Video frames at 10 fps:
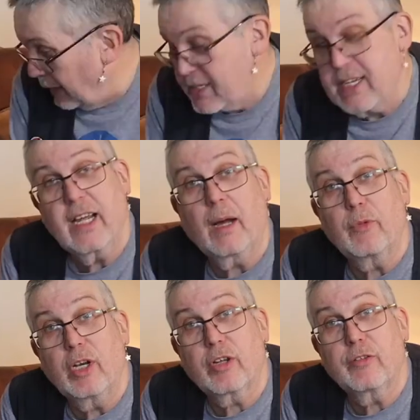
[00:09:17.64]
I say, I'm
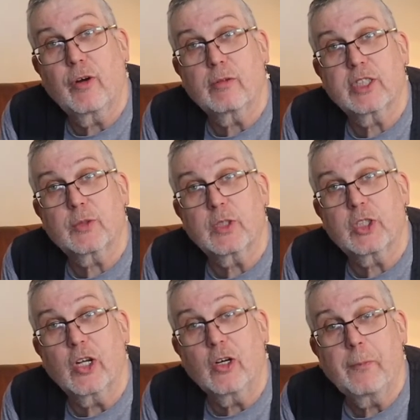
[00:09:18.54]
really looking forward to
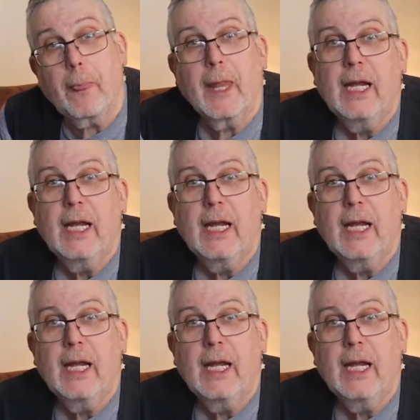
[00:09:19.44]
switching it on.